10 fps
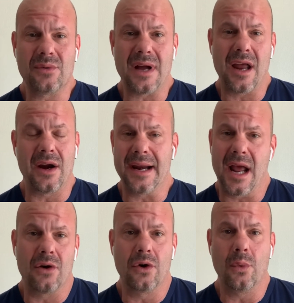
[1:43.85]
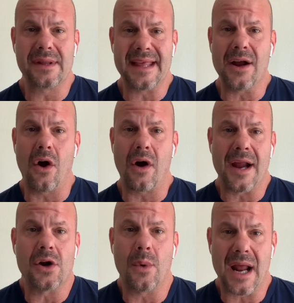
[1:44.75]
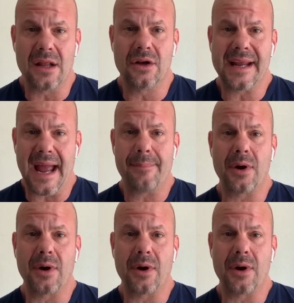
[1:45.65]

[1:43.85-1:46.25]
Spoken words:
I don't know what they are. I know what I look at,